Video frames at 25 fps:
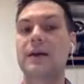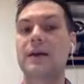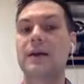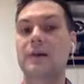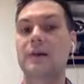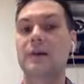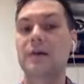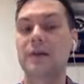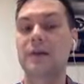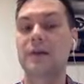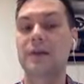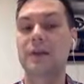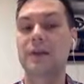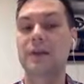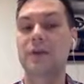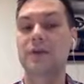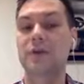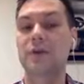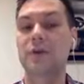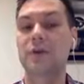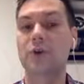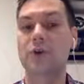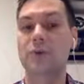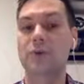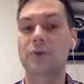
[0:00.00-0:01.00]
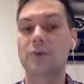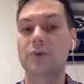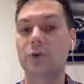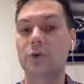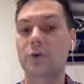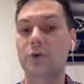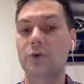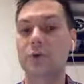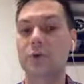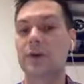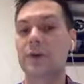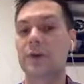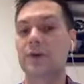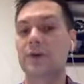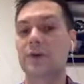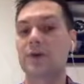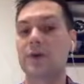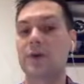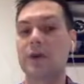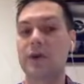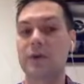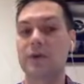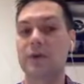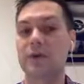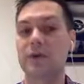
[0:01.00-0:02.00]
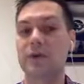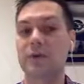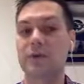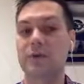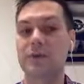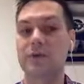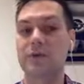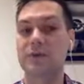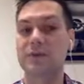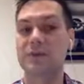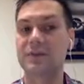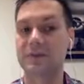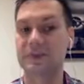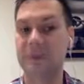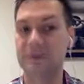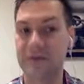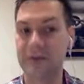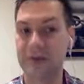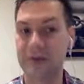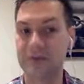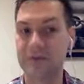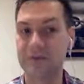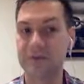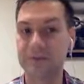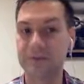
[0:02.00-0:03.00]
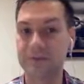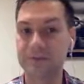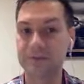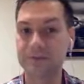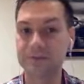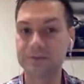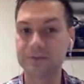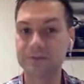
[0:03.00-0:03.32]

and it'll then load up a tool where it'll kind of walk me through those different steps.